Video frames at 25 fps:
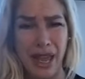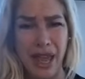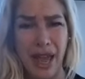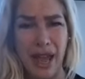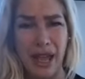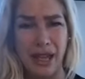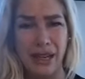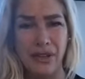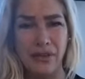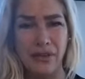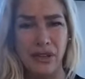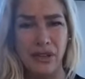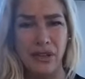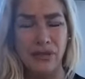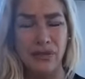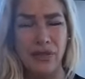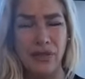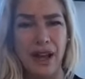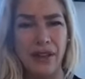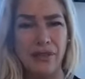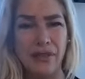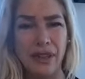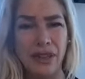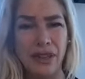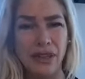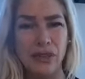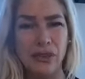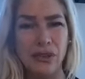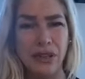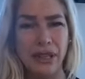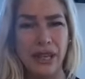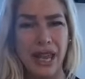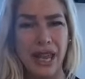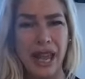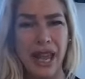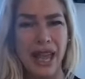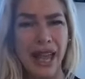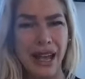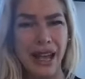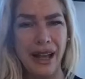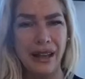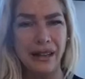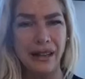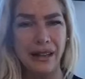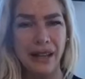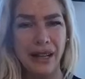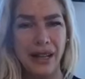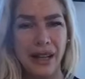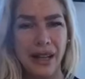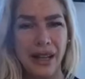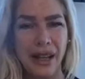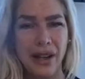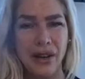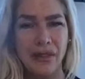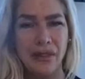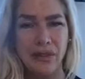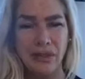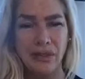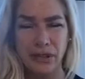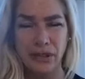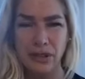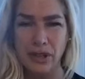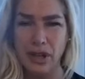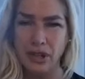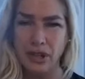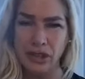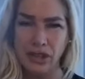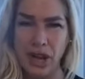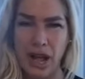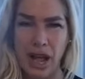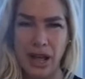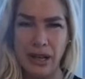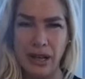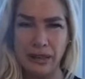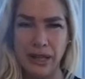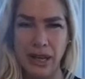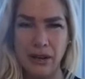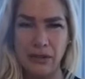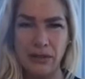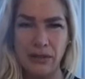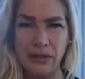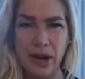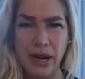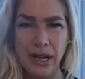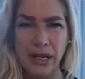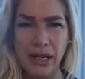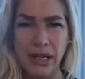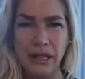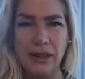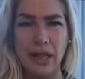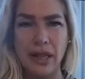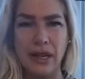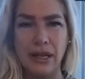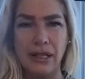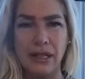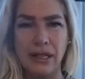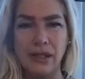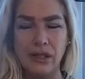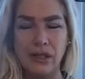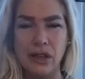And if you found that you can't, for a child, how frightening that is.